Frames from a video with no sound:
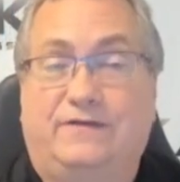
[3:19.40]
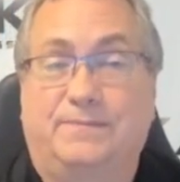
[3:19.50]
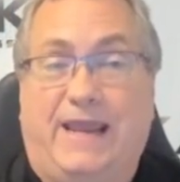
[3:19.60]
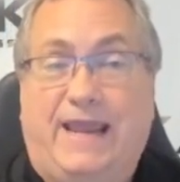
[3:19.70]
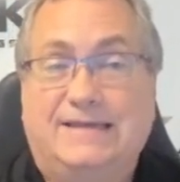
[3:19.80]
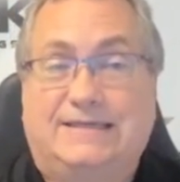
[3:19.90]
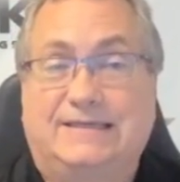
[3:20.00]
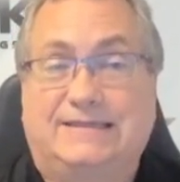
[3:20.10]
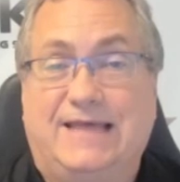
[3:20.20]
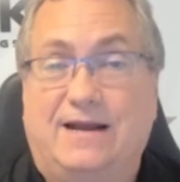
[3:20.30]
some
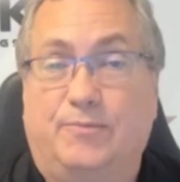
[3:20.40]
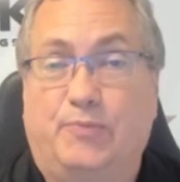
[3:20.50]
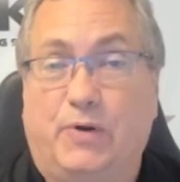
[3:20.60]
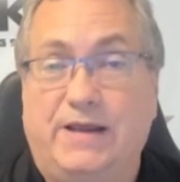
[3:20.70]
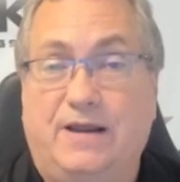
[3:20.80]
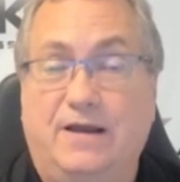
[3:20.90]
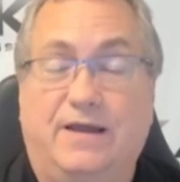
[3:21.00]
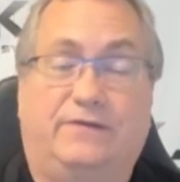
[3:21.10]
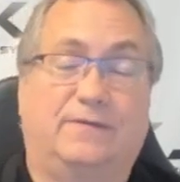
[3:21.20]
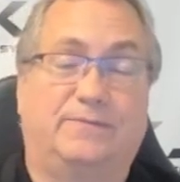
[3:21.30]
cases that are pretty
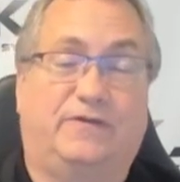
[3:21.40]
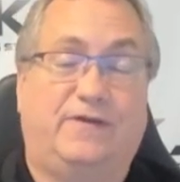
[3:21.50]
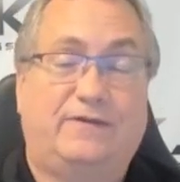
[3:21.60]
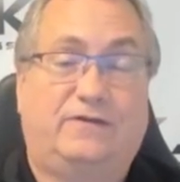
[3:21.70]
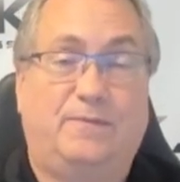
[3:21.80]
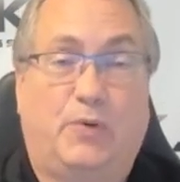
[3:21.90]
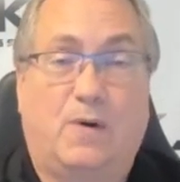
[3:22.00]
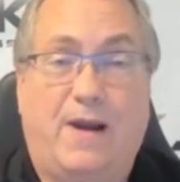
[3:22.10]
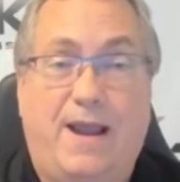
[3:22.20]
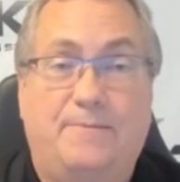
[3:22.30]
good, some sets of
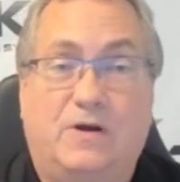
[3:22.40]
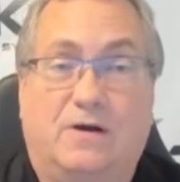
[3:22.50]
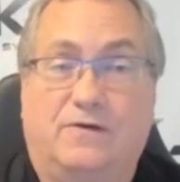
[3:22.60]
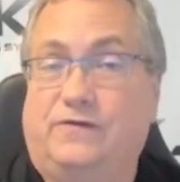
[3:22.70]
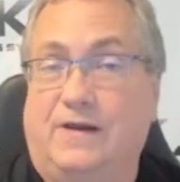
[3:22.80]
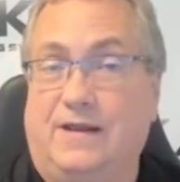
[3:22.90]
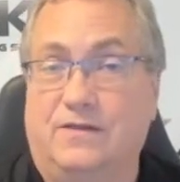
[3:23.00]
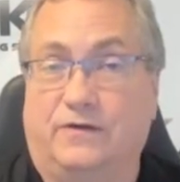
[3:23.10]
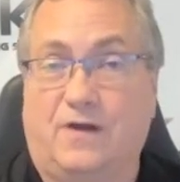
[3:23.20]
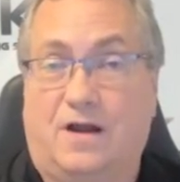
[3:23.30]
parameters in
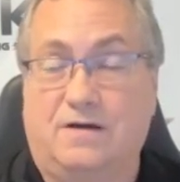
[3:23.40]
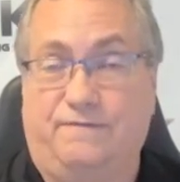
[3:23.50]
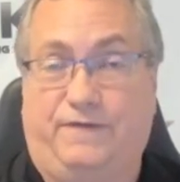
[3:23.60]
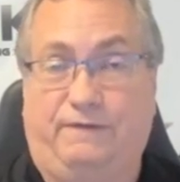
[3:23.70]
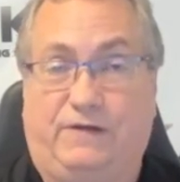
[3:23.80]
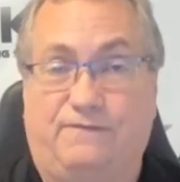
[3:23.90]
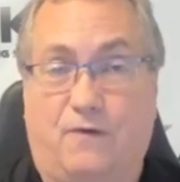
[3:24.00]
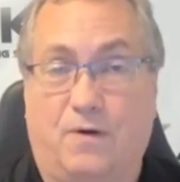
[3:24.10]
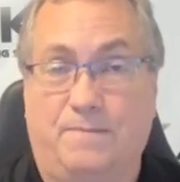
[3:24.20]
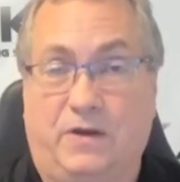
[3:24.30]
those
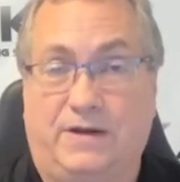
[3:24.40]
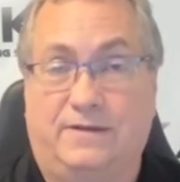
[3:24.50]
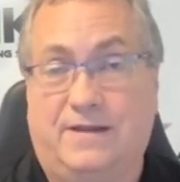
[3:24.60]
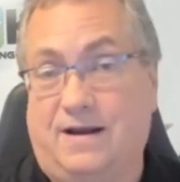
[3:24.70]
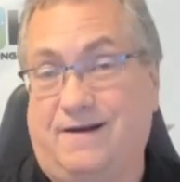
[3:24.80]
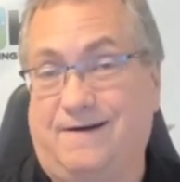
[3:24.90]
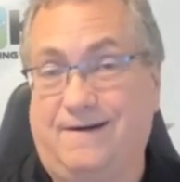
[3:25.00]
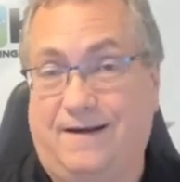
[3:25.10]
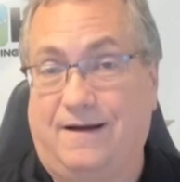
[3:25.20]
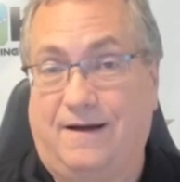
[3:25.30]
154 million that are
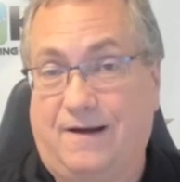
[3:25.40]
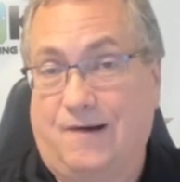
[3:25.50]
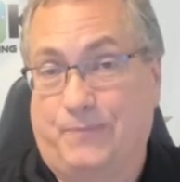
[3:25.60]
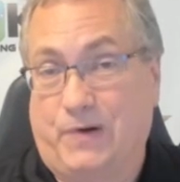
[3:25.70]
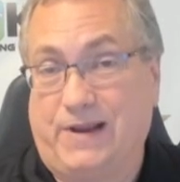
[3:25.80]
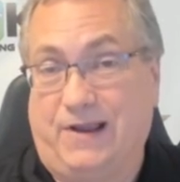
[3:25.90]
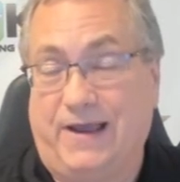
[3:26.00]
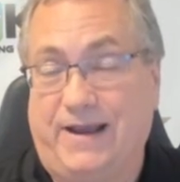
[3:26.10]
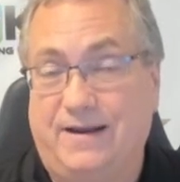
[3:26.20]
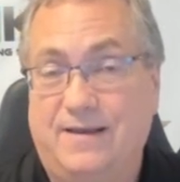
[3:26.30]
pretty
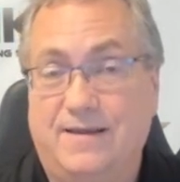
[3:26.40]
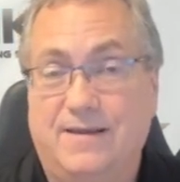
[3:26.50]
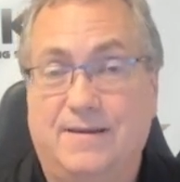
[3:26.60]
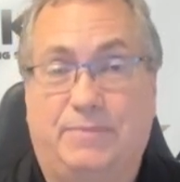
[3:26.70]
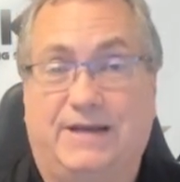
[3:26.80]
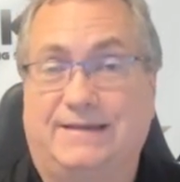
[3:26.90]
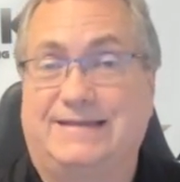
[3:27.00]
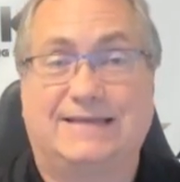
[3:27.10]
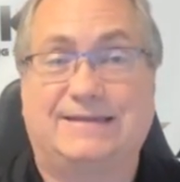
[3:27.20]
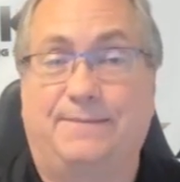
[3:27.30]
good, but it
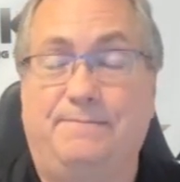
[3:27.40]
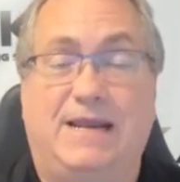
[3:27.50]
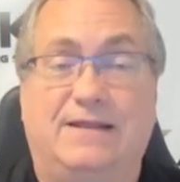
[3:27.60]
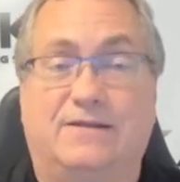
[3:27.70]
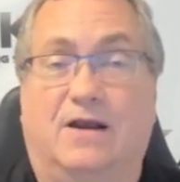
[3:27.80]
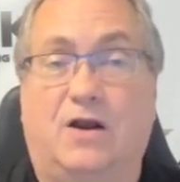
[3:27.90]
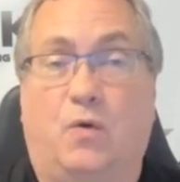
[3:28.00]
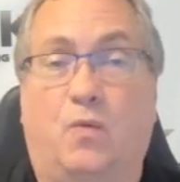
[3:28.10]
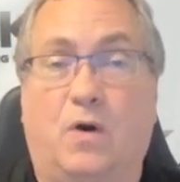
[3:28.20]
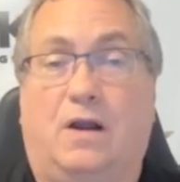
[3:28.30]
doesn't mean they're going to
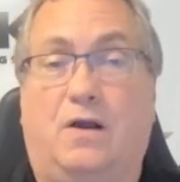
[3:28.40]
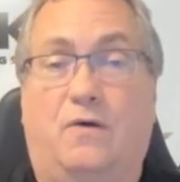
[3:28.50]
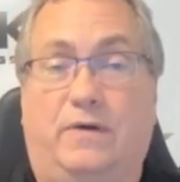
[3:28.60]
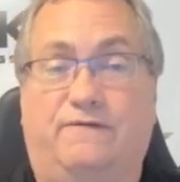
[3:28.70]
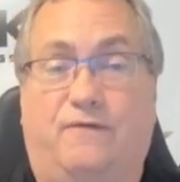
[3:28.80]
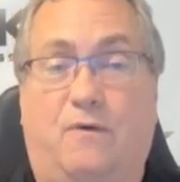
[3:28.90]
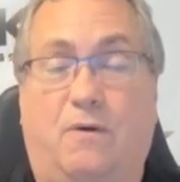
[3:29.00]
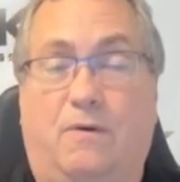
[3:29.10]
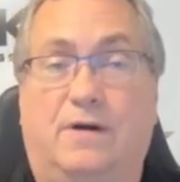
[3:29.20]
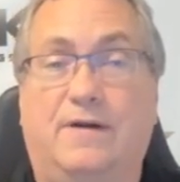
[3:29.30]
work going
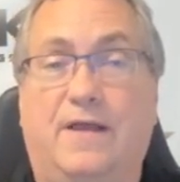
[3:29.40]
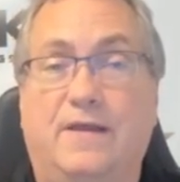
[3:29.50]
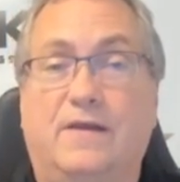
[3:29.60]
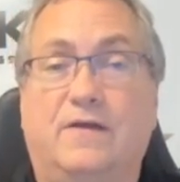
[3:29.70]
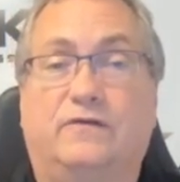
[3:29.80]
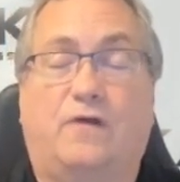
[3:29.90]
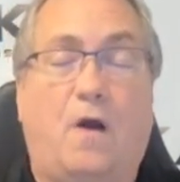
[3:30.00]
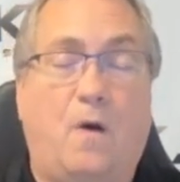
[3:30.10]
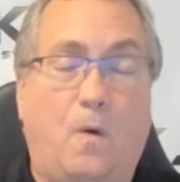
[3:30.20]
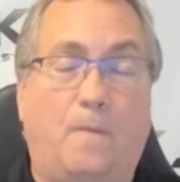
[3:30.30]
forward.
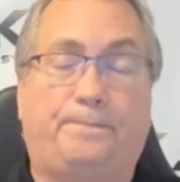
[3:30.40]
So